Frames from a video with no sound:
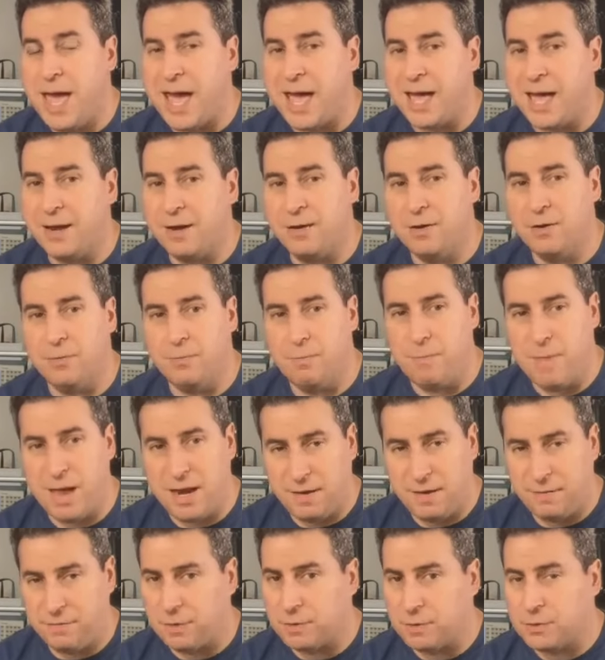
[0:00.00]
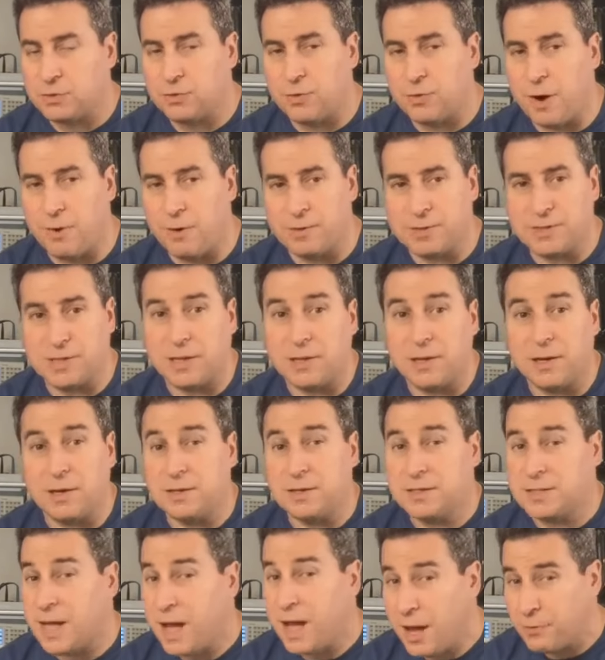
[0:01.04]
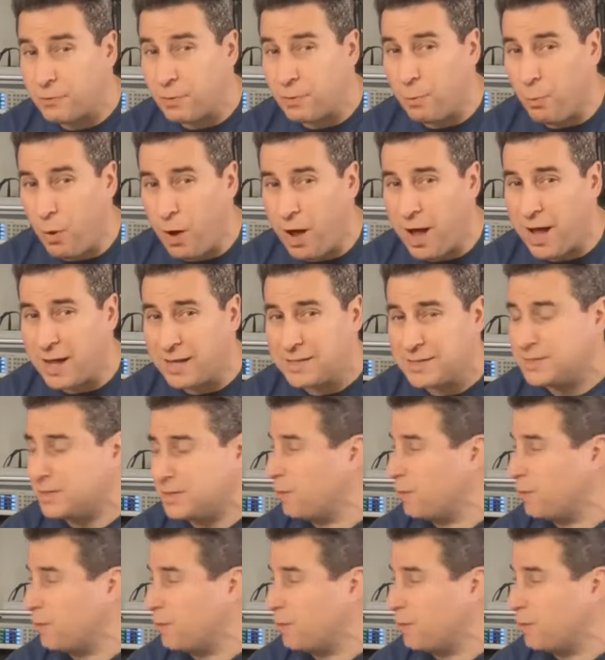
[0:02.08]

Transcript: and many of those draw as little as 100 watts.